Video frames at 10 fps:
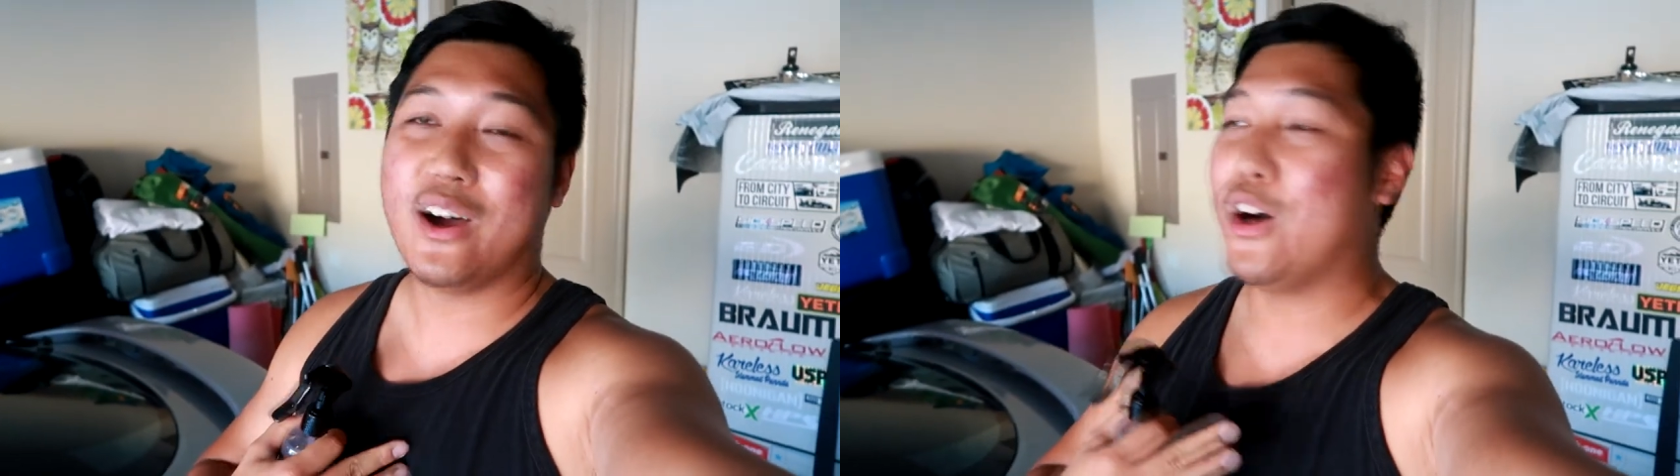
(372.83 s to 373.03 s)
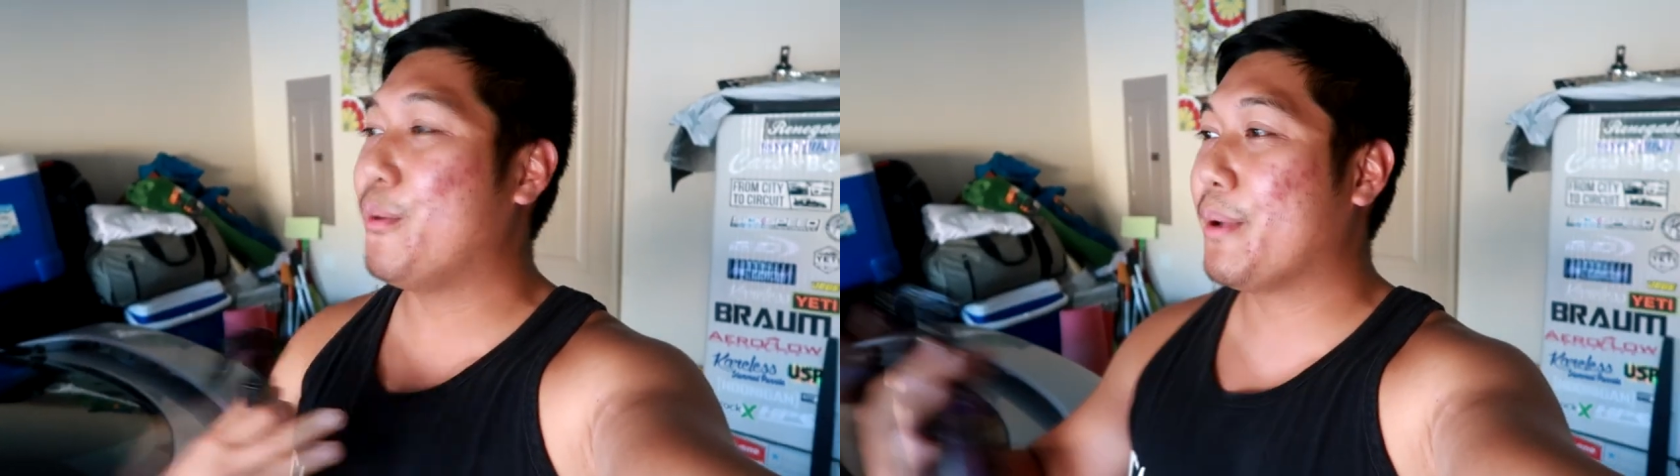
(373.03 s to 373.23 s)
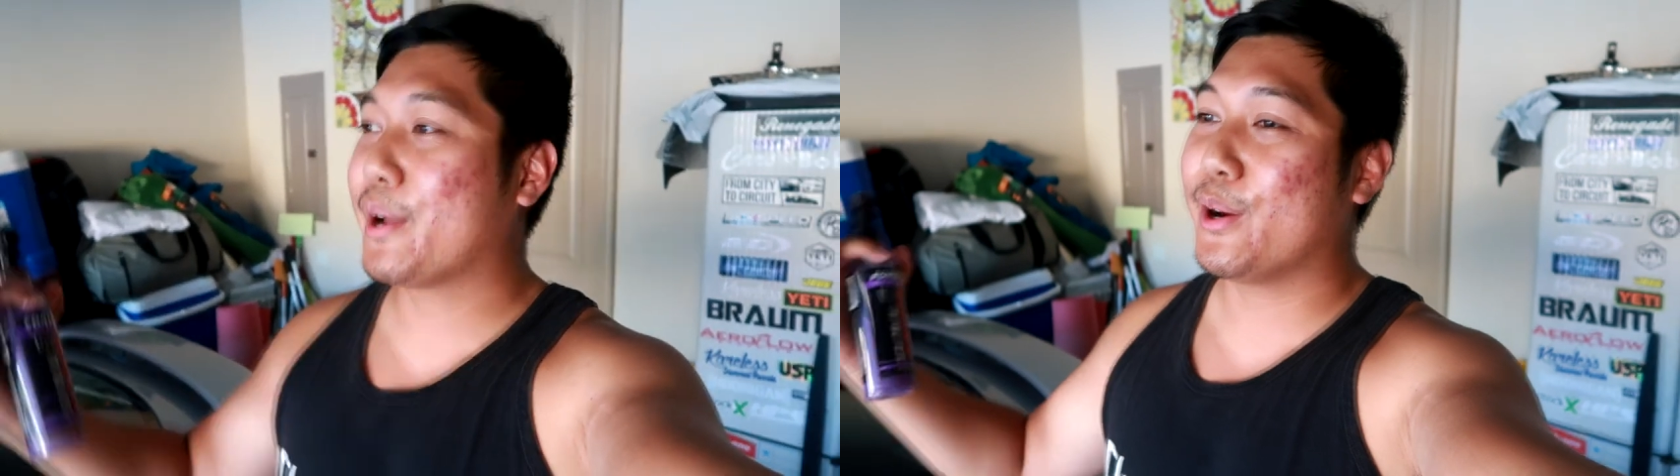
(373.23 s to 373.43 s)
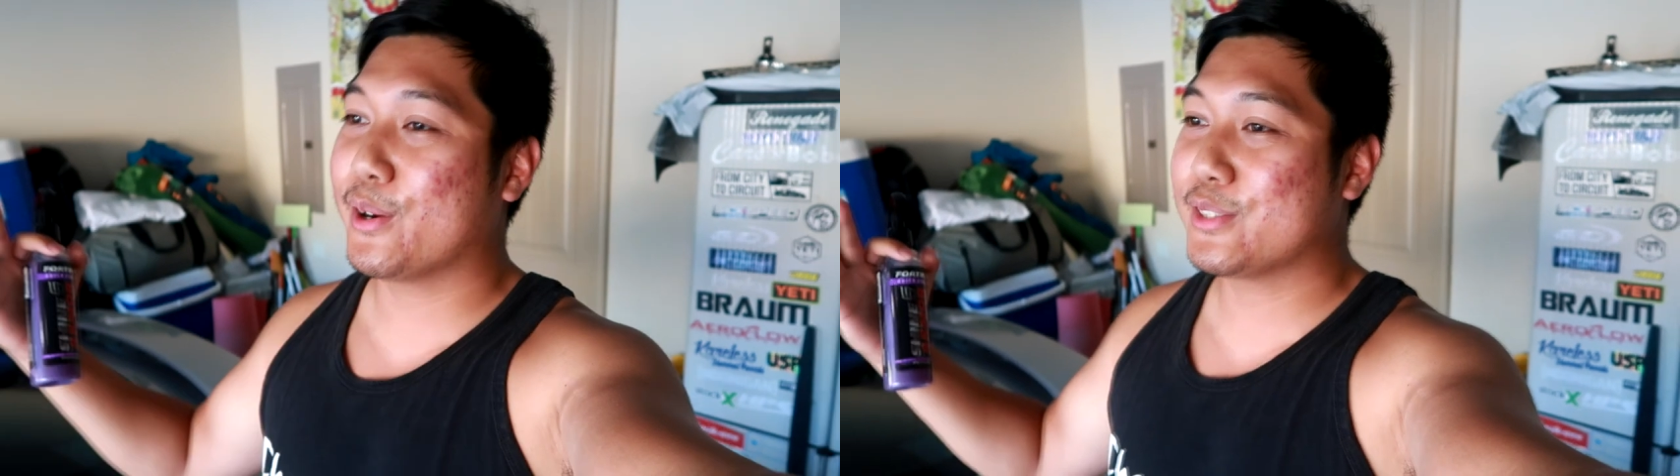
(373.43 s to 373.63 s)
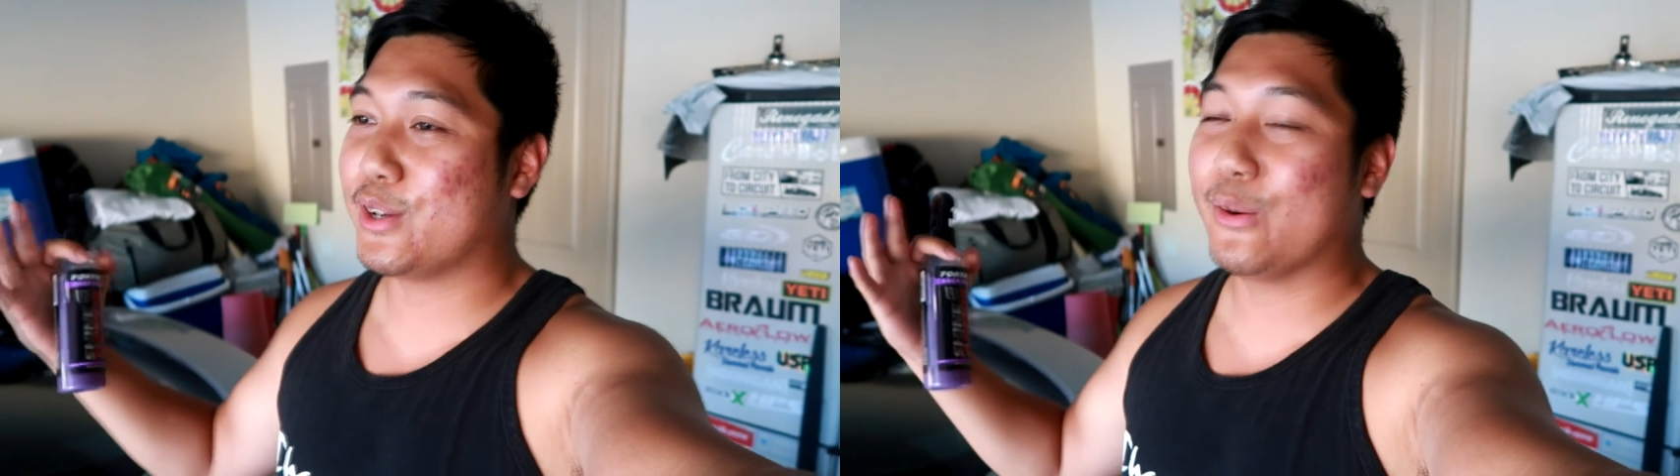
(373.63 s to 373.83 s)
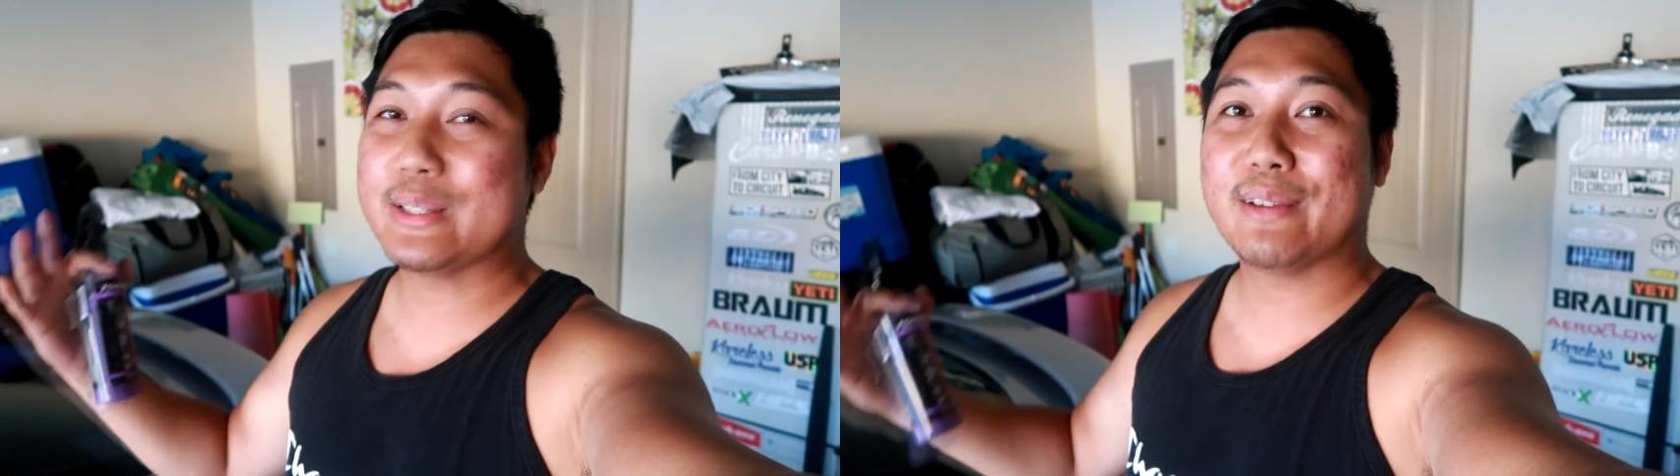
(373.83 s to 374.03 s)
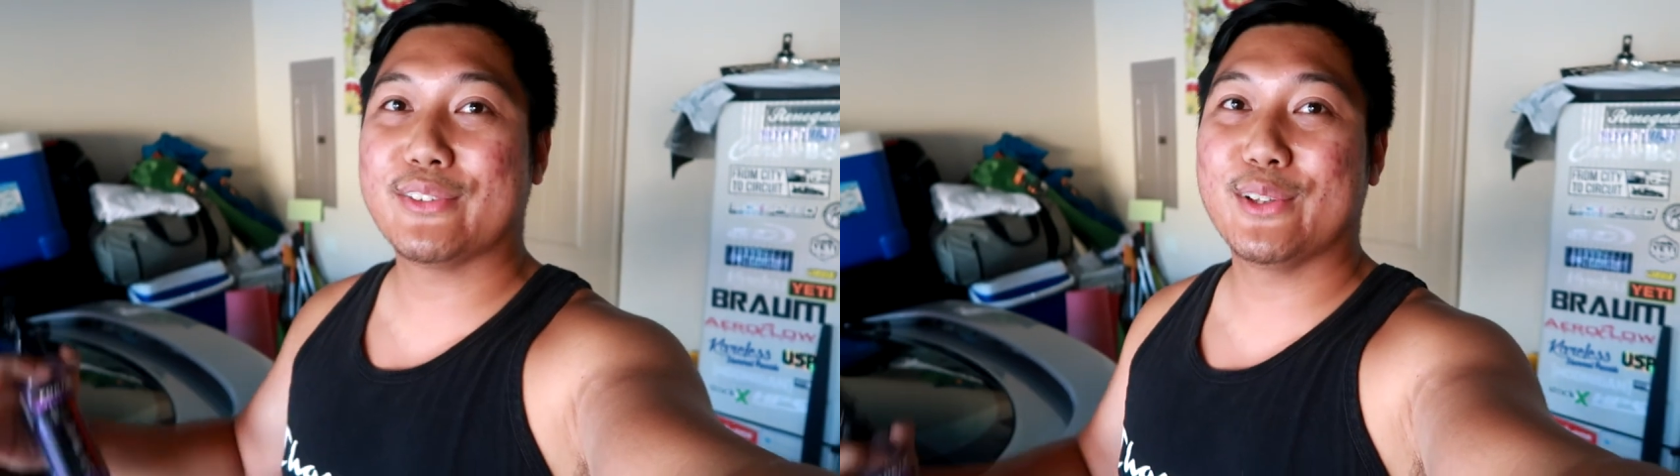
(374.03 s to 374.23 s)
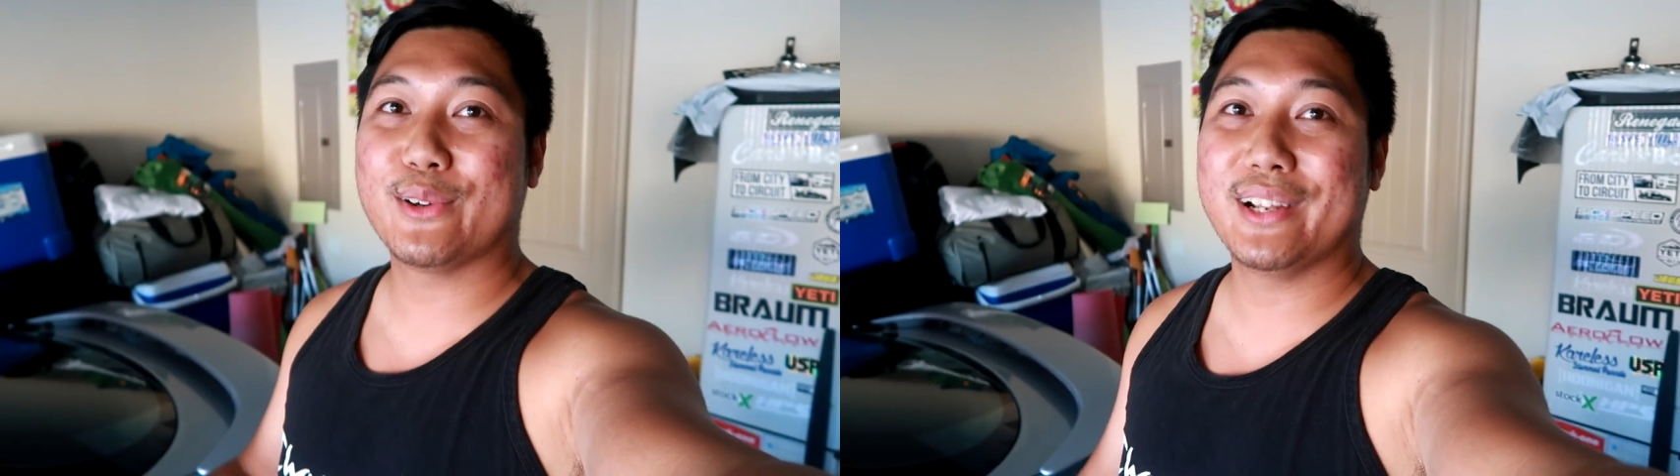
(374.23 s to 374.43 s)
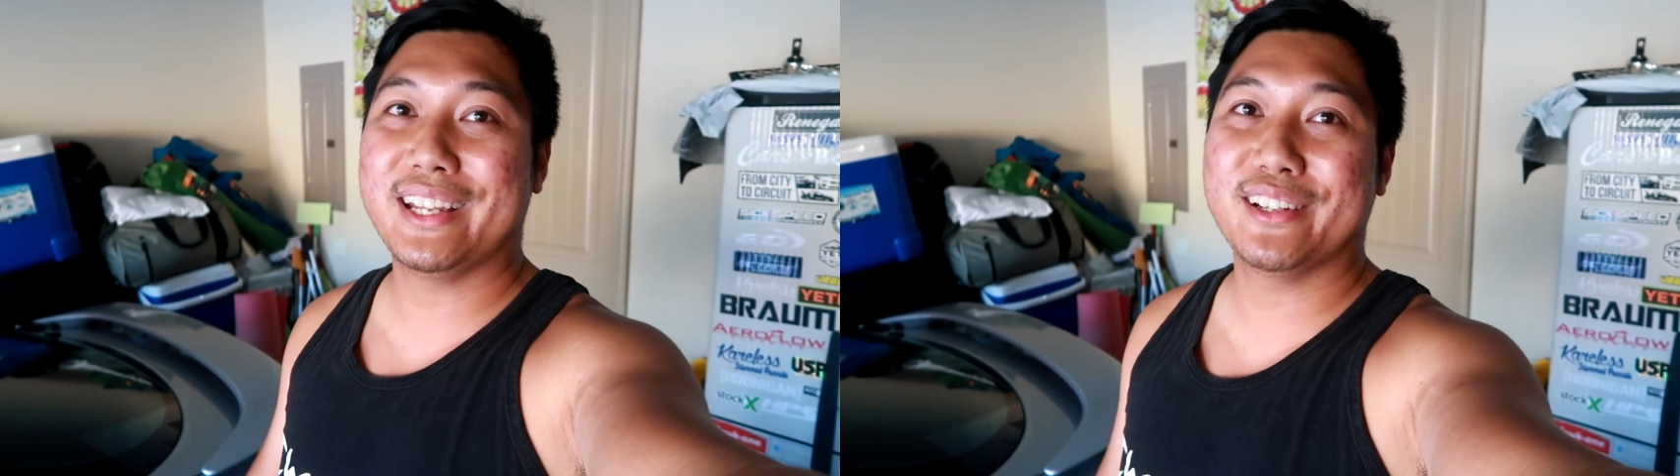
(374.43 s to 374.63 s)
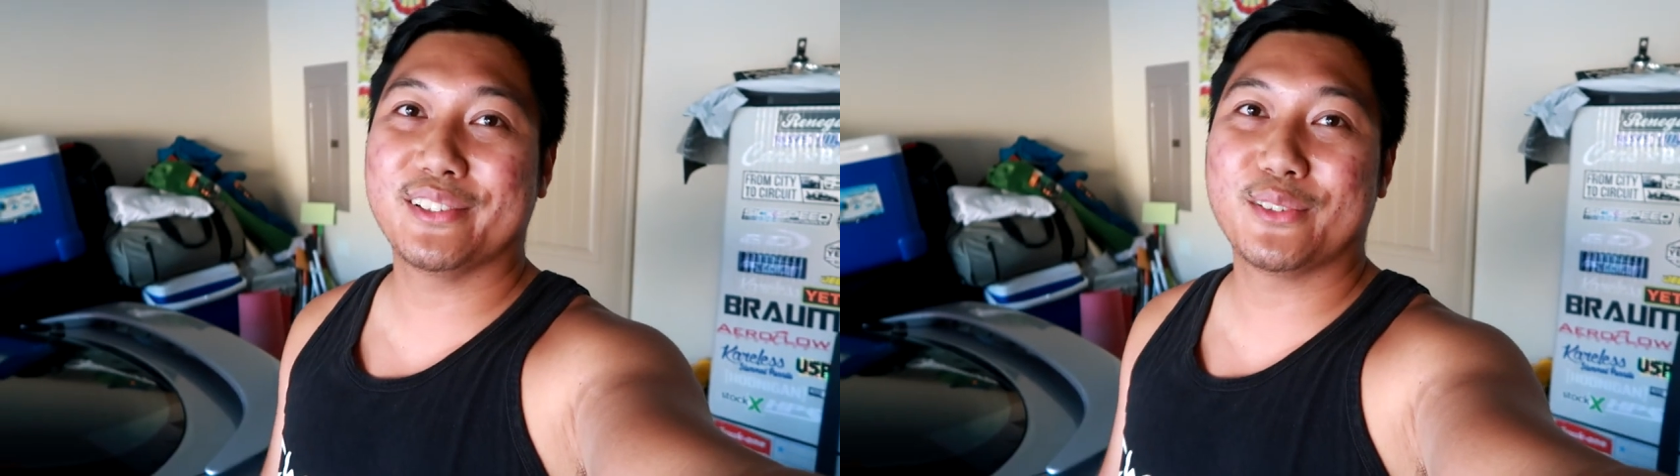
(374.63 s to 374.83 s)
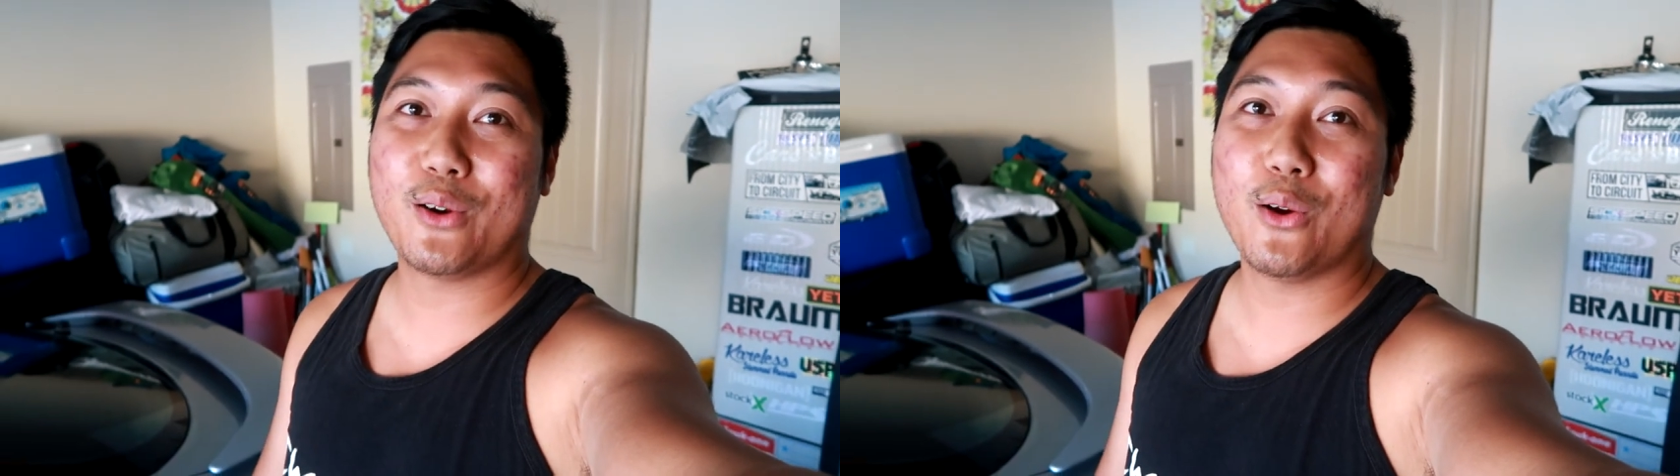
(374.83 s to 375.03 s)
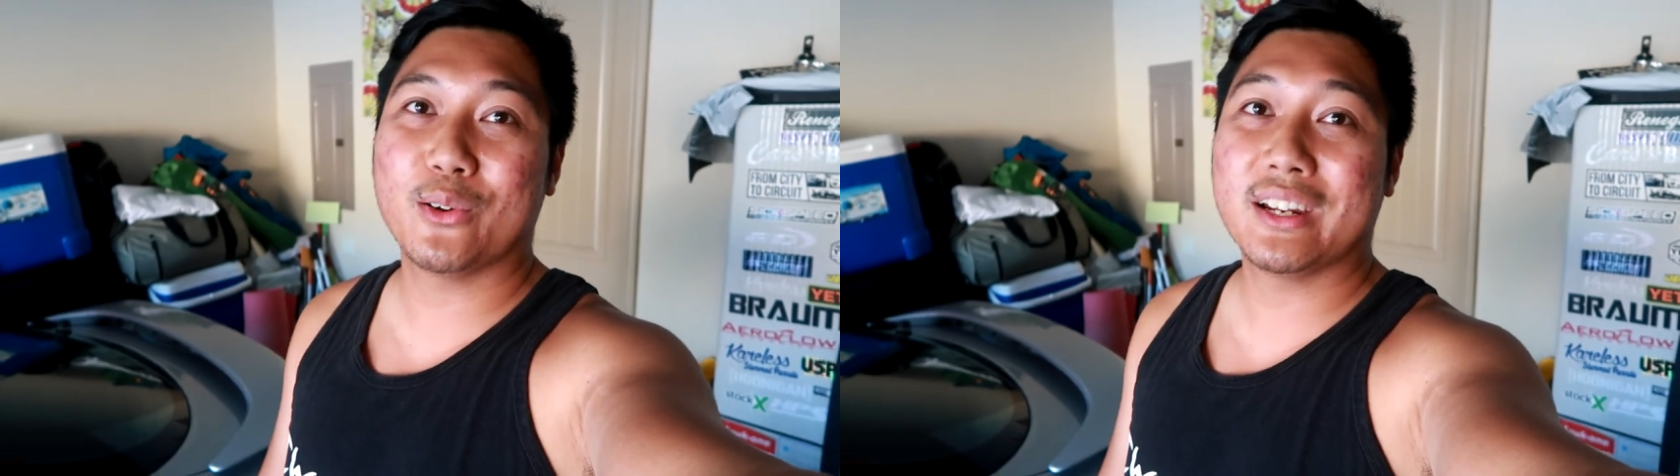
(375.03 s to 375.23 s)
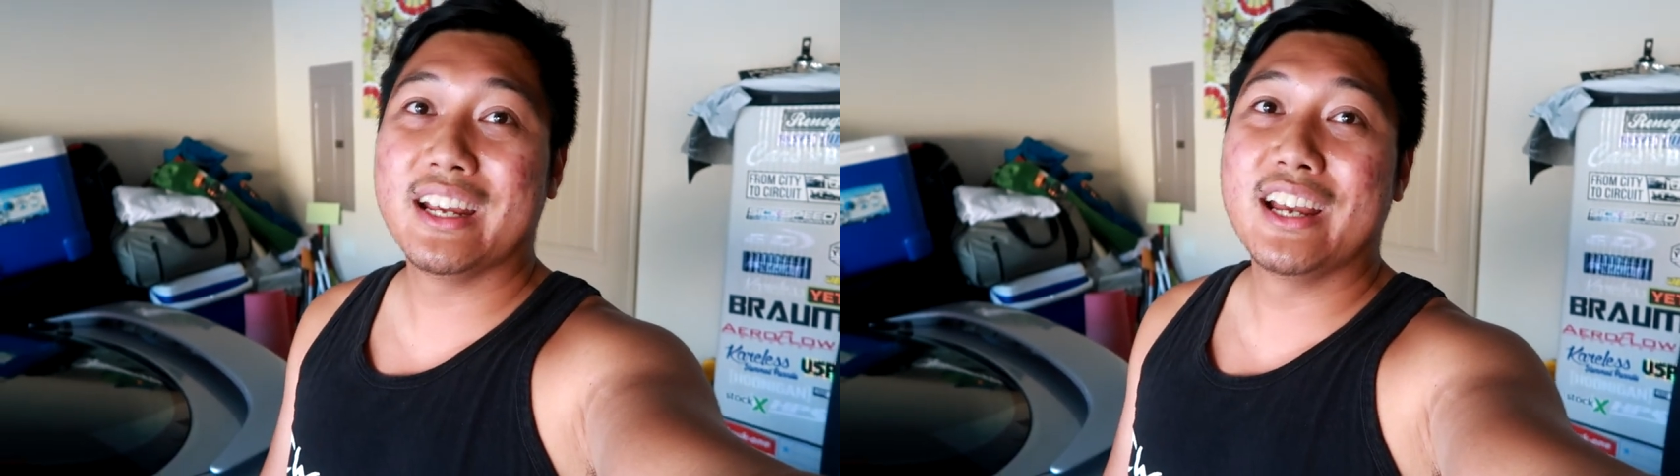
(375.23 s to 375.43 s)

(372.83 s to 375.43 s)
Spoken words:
All my cars always have to look clean on the road.